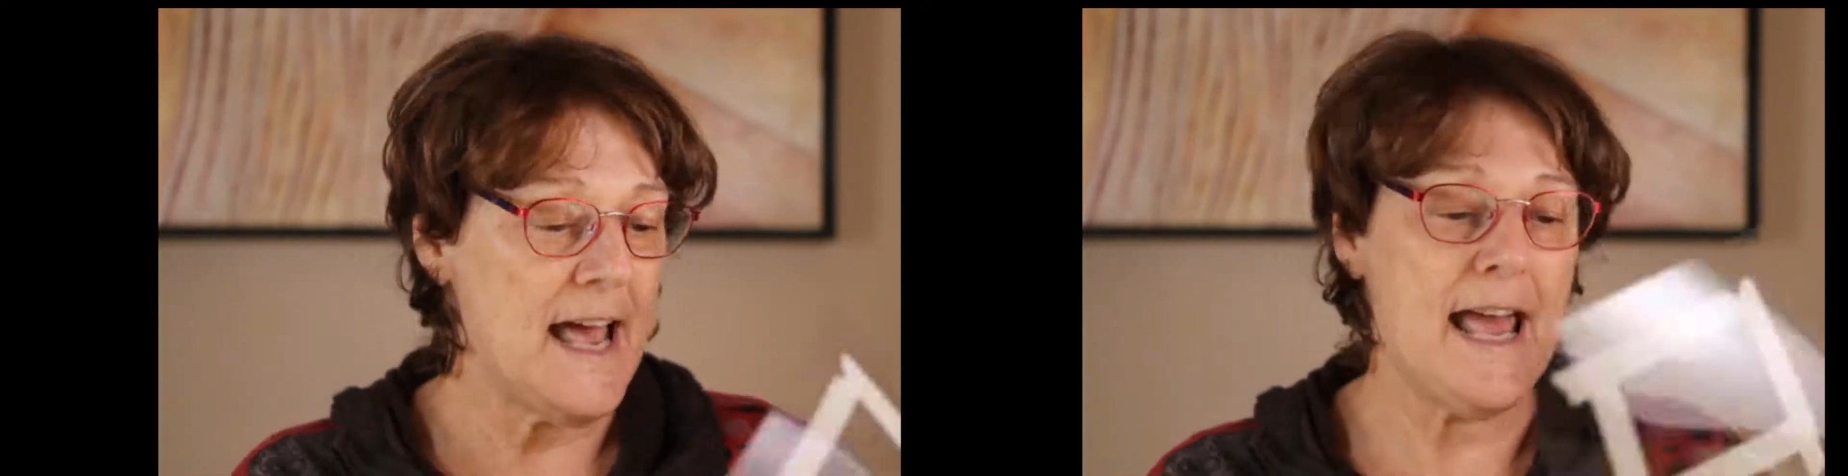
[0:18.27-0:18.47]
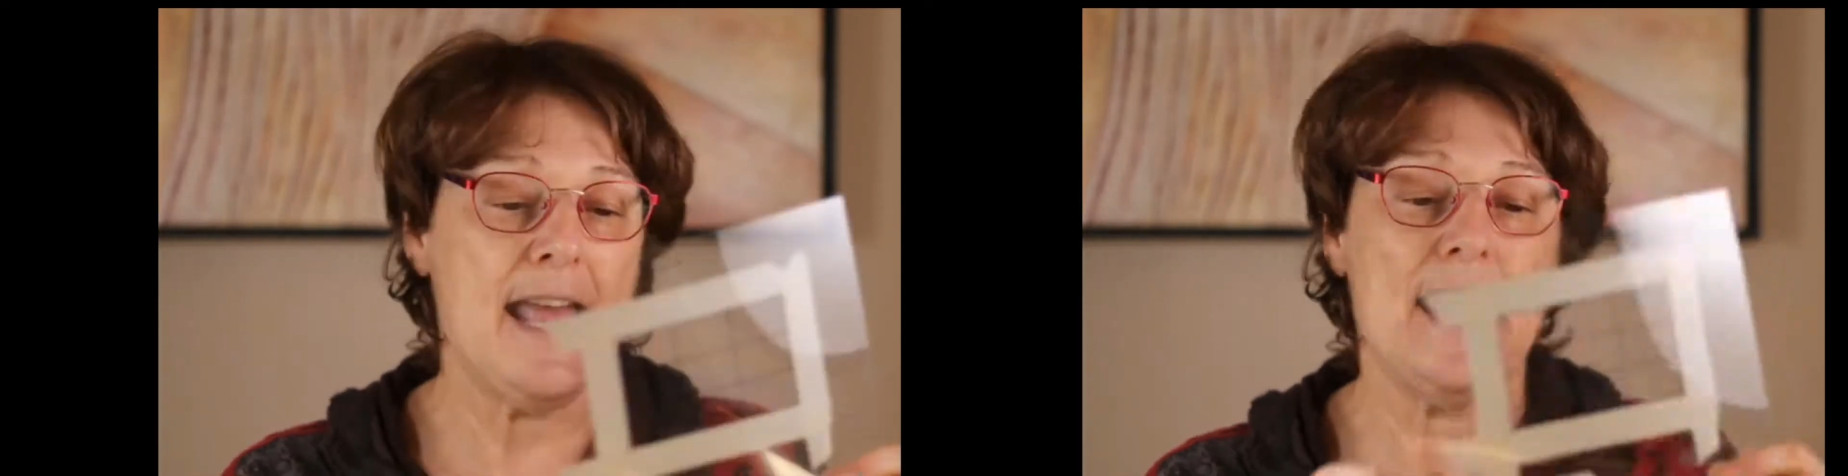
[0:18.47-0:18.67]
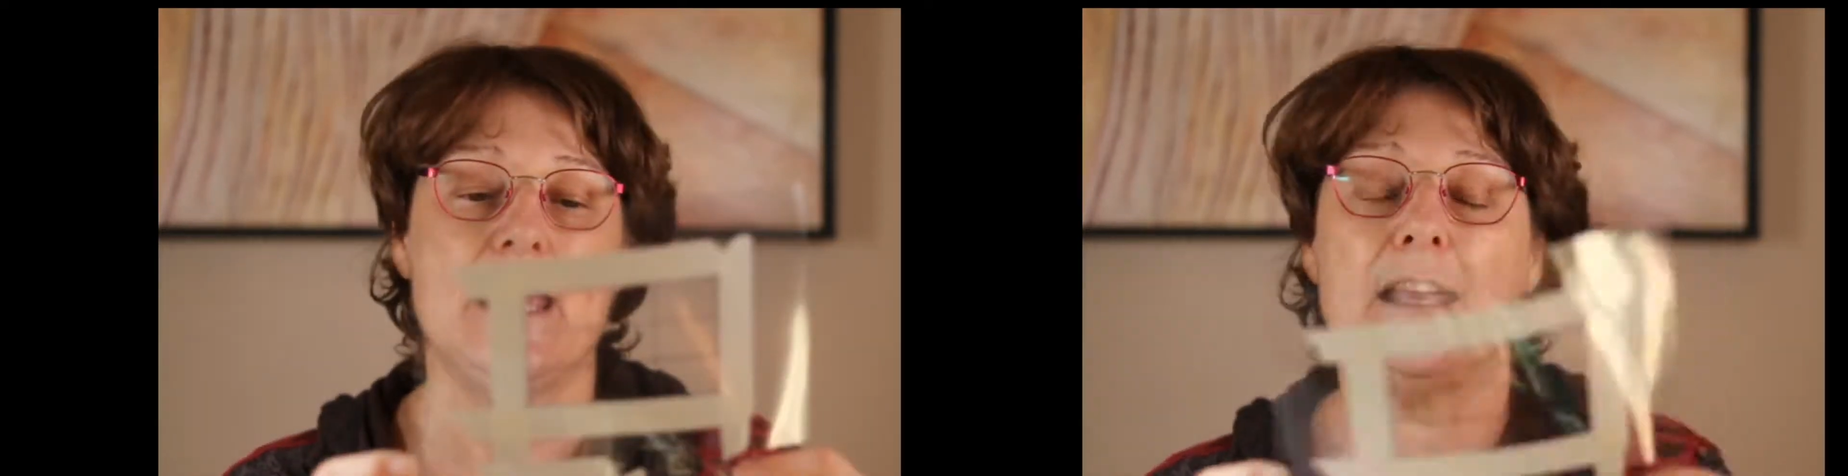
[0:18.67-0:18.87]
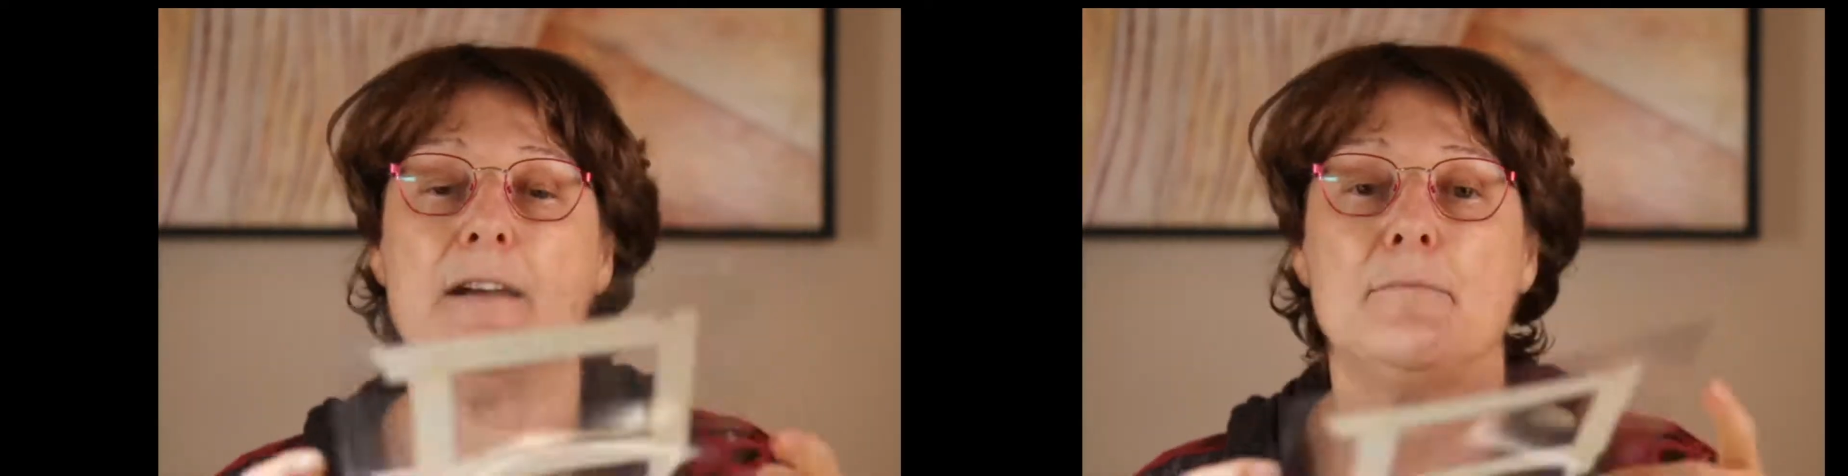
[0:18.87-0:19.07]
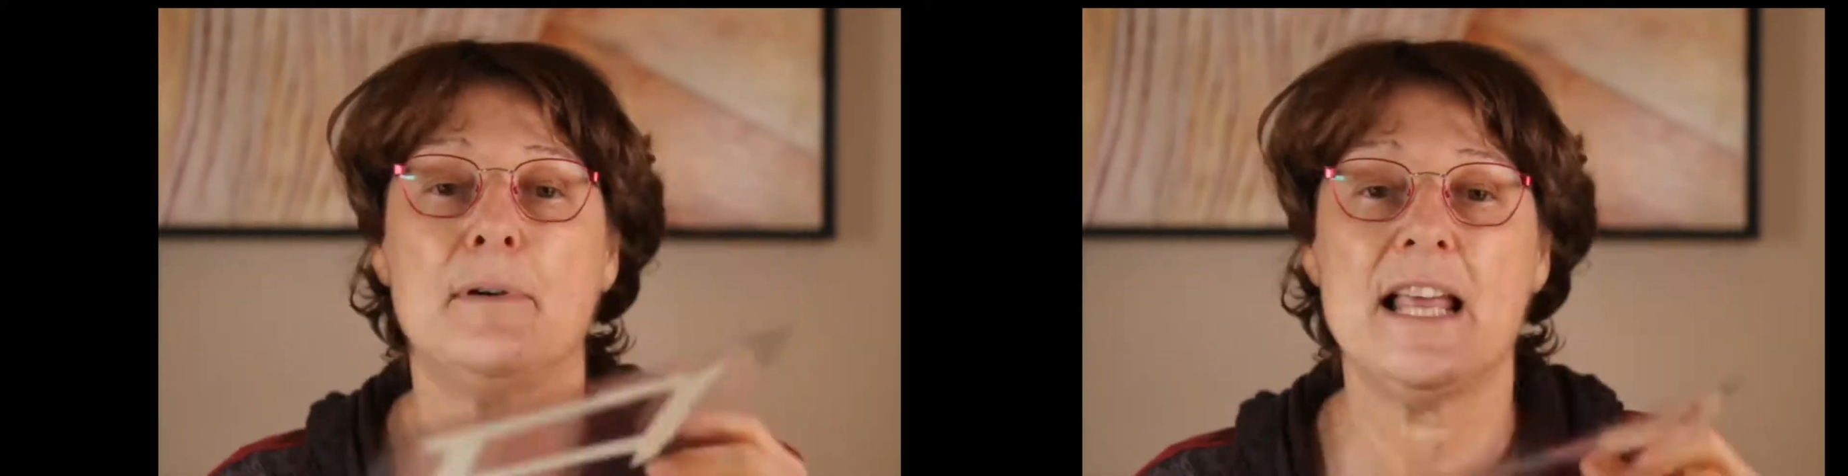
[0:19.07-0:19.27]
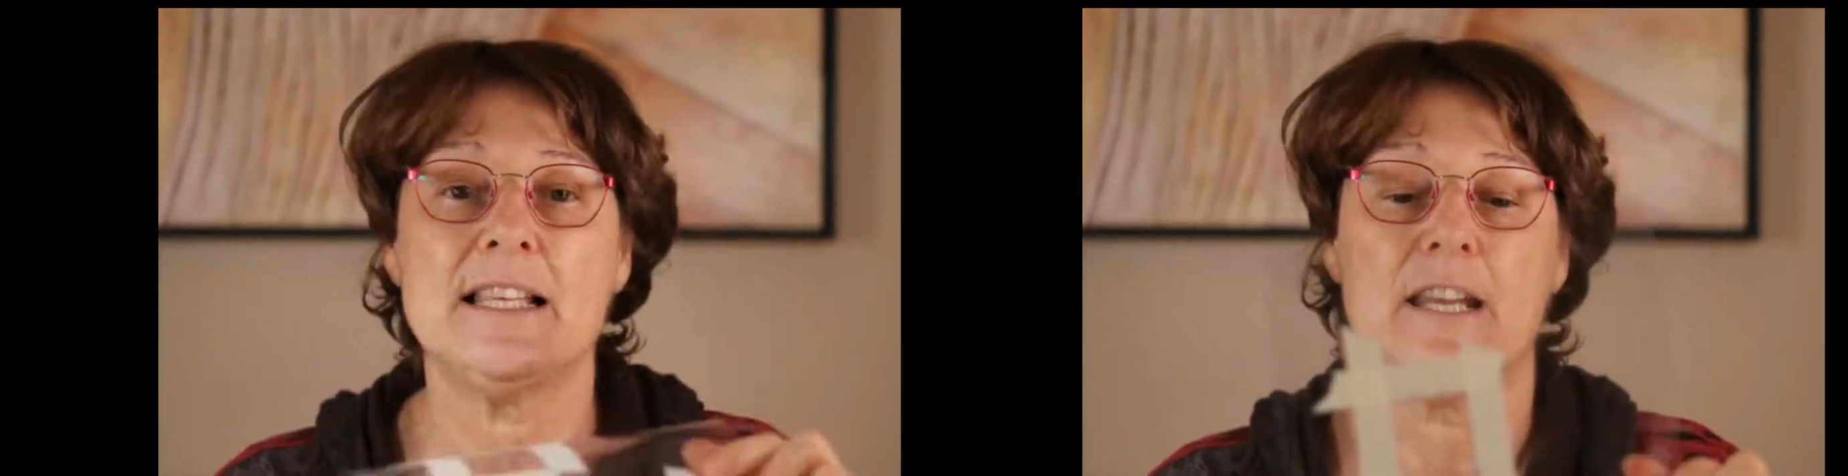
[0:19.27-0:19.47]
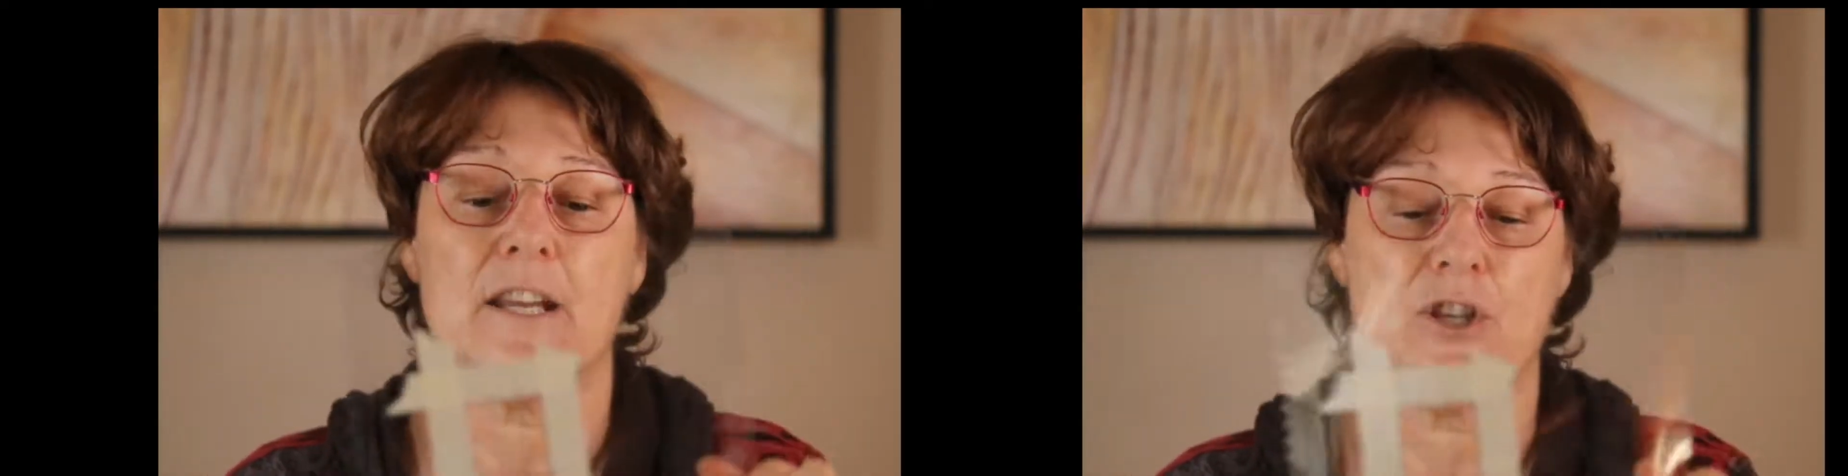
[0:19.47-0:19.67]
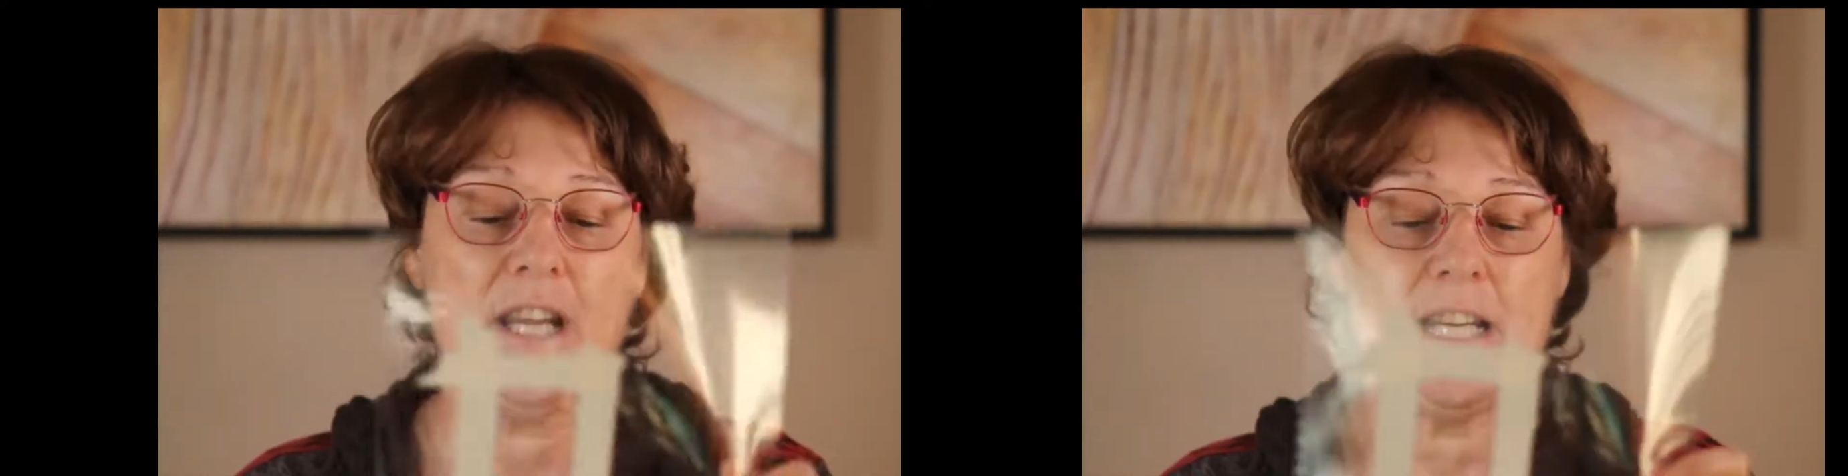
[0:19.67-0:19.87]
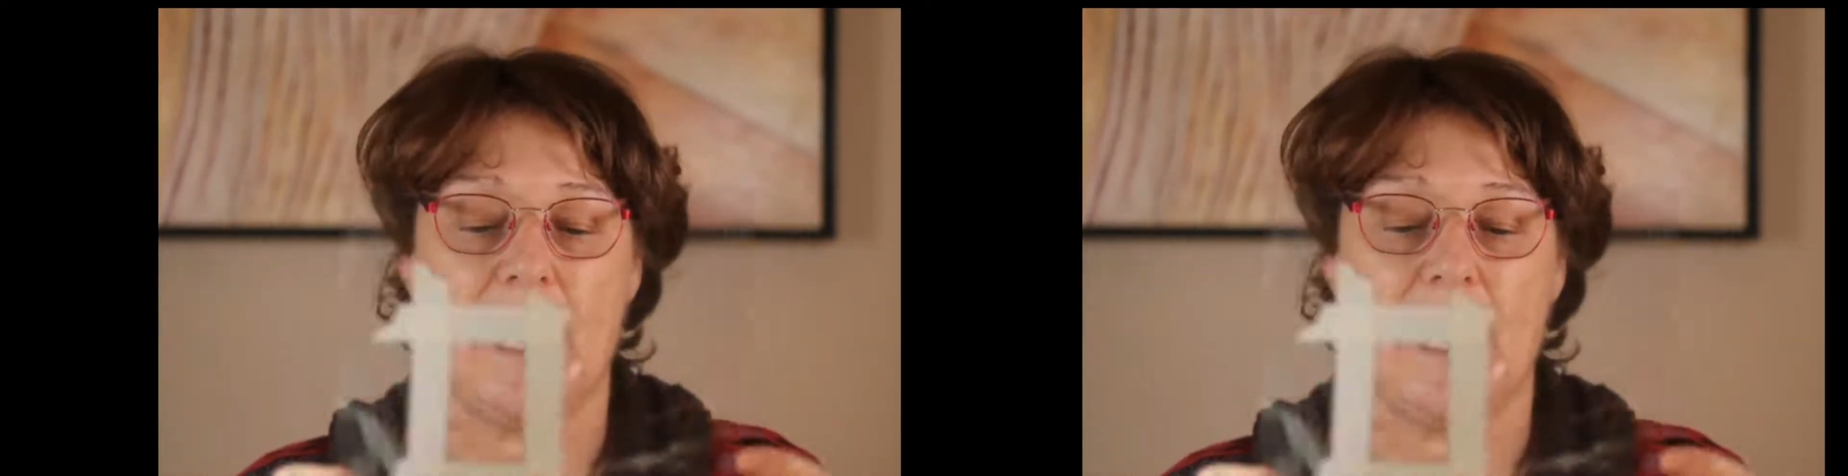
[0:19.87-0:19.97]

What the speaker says: a plastic sheet